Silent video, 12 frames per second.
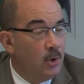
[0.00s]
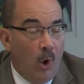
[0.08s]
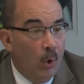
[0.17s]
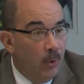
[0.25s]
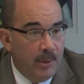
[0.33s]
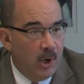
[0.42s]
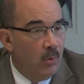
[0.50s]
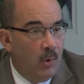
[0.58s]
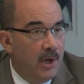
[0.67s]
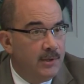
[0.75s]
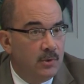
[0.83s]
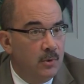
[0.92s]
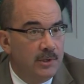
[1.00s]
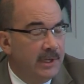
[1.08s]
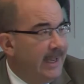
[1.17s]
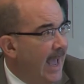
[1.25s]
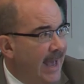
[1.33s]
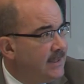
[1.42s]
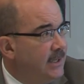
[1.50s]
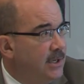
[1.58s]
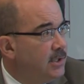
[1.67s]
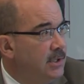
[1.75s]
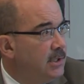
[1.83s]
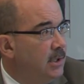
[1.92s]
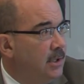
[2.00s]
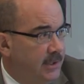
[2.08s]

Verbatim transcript: cold beer and wine stores in gas stations, uh,